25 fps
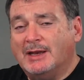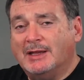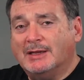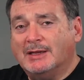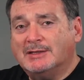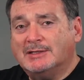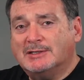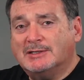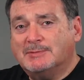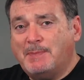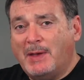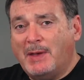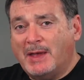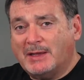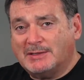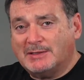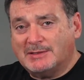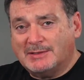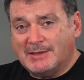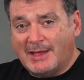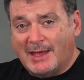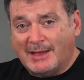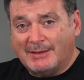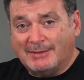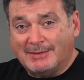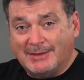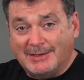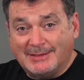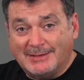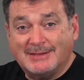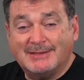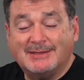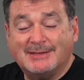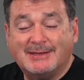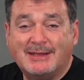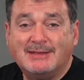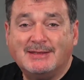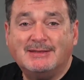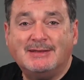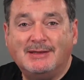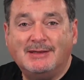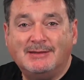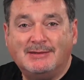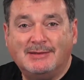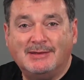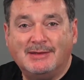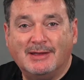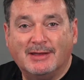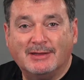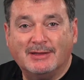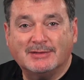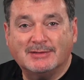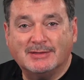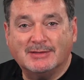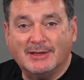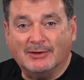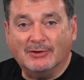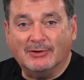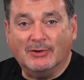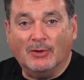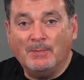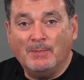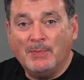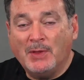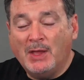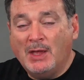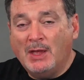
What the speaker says: expects that this is a TTL signal.